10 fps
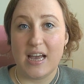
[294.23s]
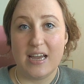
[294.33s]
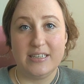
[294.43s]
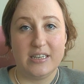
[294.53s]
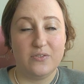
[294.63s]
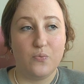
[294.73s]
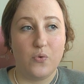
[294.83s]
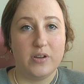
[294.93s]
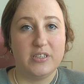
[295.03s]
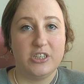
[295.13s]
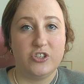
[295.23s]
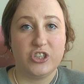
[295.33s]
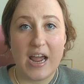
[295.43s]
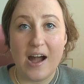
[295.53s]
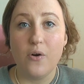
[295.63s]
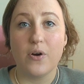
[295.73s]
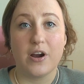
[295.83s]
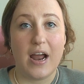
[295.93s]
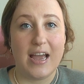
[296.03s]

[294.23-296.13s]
i didn't want to shower